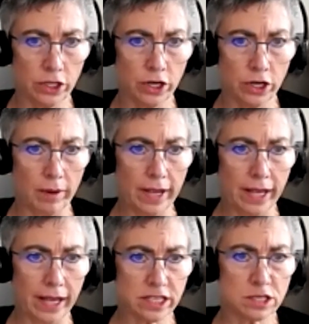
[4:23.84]
you know,
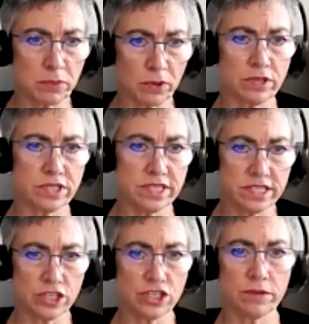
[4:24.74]
expert
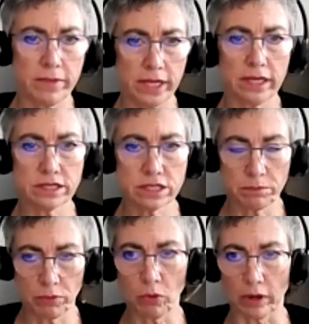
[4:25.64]
decision-making
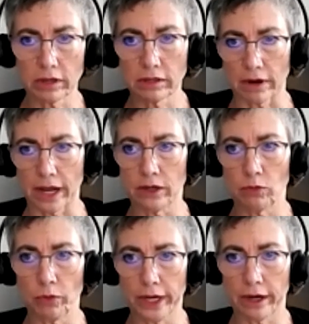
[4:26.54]
support, right?
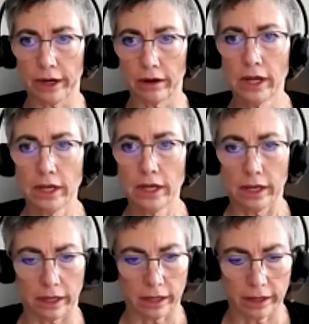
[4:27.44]
Where
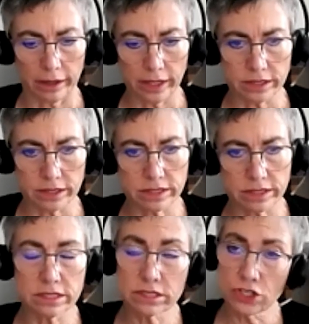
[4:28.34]
uh, it's
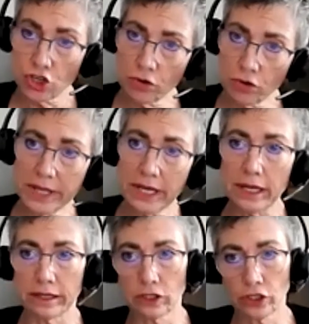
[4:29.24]
it's human
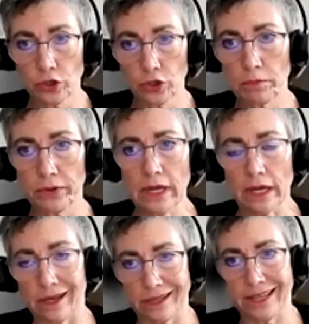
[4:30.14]
in the loop,
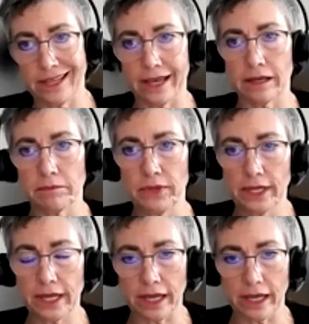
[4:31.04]
again,
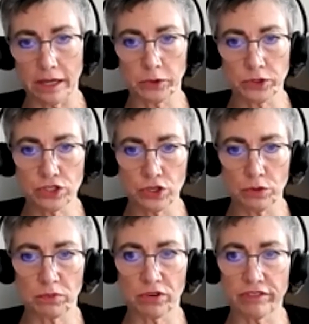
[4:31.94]
being able
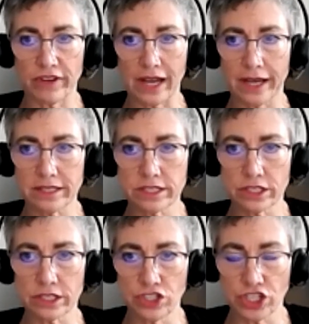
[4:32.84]
to provide
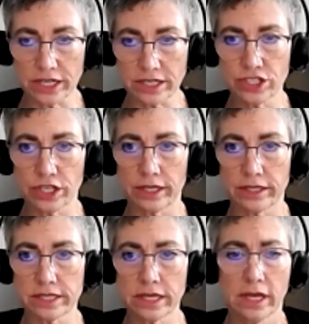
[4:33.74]

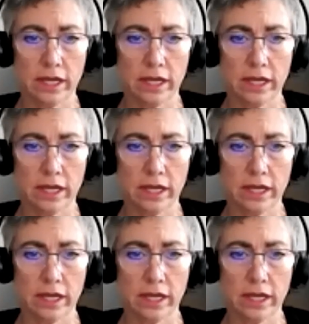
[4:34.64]
suggestions